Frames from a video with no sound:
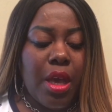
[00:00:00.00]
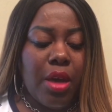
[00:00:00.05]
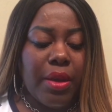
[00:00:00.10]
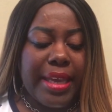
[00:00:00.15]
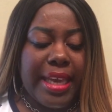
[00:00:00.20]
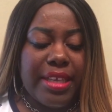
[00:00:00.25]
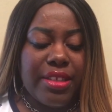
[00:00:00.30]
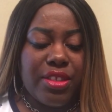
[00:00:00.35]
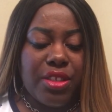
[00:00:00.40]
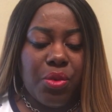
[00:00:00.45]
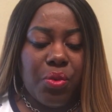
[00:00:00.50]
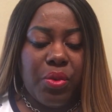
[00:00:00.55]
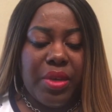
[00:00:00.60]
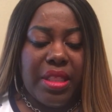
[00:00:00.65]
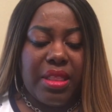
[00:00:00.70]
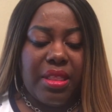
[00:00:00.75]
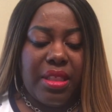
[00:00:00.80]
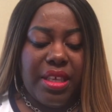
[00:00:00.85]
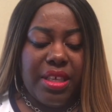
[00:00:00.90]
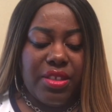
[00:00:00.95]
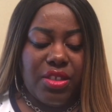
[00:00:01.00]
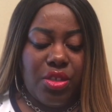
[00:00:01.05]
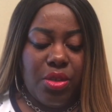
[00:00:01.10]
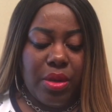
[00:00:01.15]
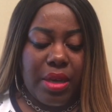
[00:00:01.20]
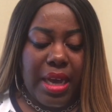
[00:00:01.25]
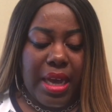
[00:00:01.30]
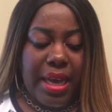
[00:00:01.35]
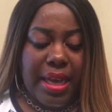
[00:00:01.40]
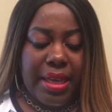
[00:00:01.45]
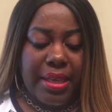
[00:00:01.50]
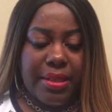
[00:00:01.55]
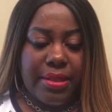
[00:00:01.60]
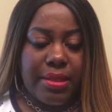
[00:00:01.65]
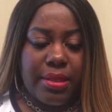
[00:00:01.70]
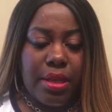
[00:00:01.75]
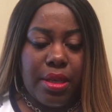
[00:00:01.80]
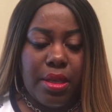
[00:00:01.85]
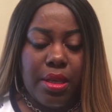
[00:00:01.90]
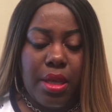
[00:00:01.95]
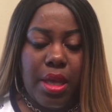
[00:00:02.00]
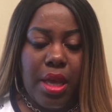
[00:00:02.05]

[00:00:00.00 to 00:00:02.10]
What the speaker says: Okay, so with this, you guys,